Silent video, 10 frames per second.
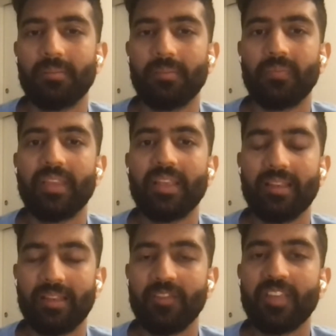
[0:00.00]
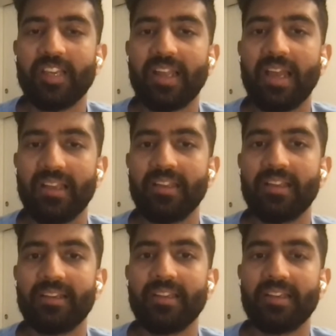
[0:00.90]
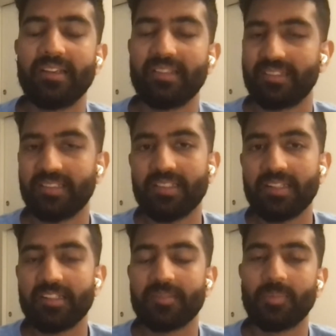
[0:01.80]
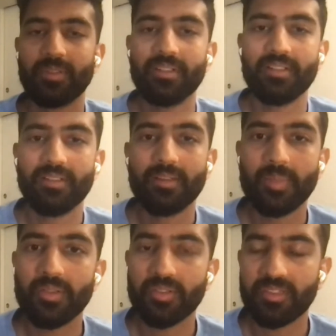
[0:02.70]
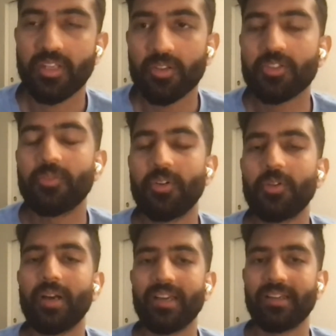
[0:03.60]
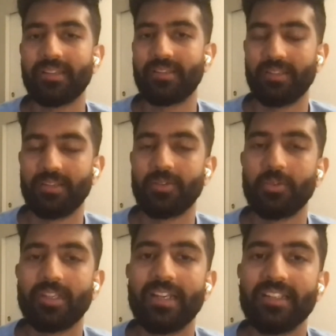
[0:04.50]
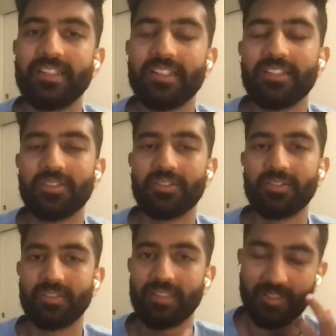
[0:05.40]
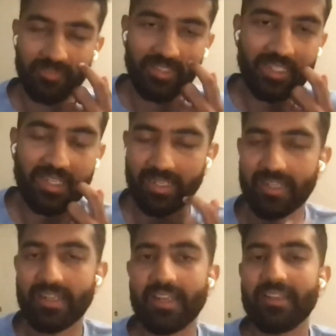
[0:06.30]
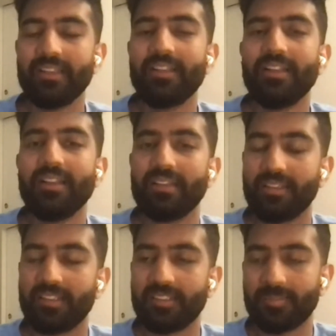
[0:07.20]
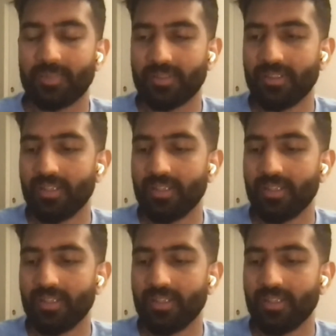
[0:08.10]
If they are hiring and they are interested, they'll respond, because they also want to hire good candidates. So if they are hiring, they'll respond.